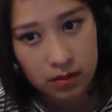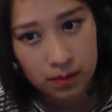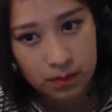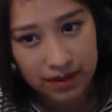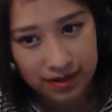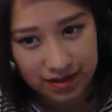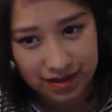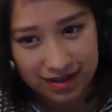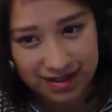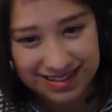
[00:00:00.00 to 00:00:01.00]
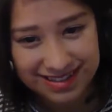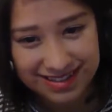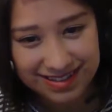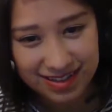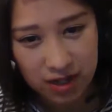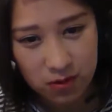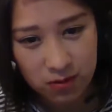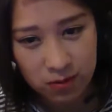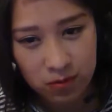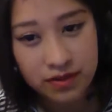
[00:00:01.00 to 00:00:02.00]
Because
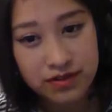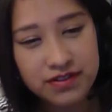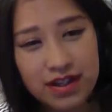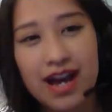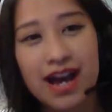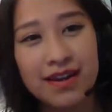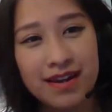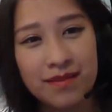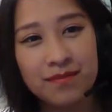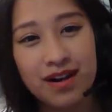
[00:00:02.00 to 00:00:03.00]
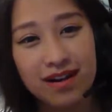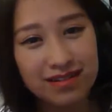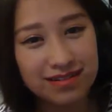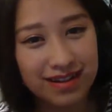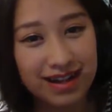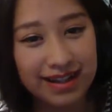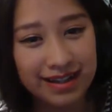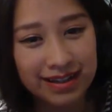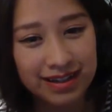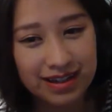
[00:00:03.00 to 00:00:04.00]
once, and I'm not gonna
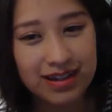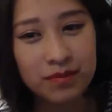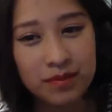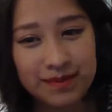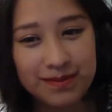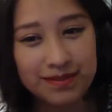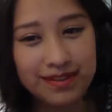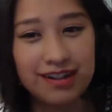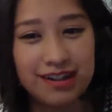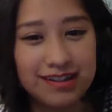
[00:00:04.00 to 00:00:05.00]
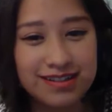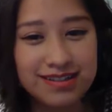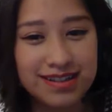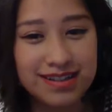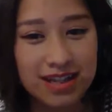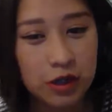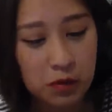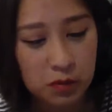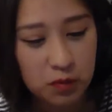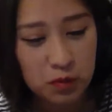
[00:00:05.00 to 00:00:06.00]
lie, I'm gonna be really honest,
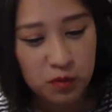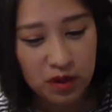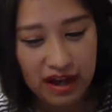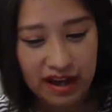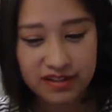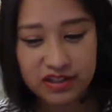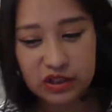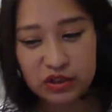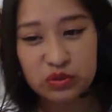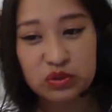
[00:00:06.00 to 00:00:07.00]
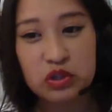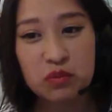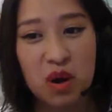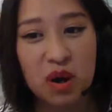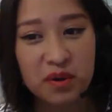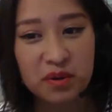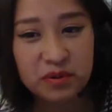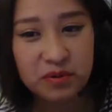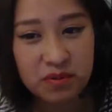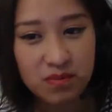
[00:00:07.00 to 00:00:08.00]
I start school
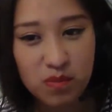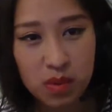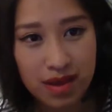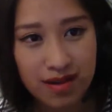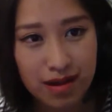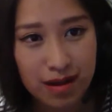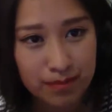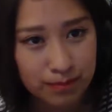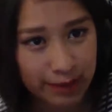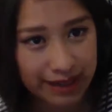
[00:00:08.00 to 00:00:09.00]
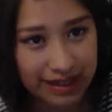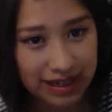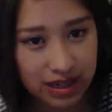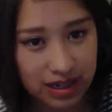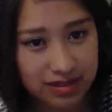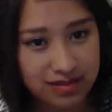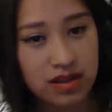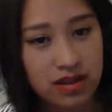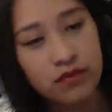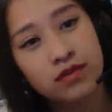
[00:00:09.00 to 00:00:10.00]
tomorrow, but
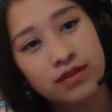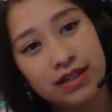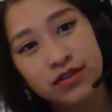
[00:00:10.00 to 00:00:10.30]
several days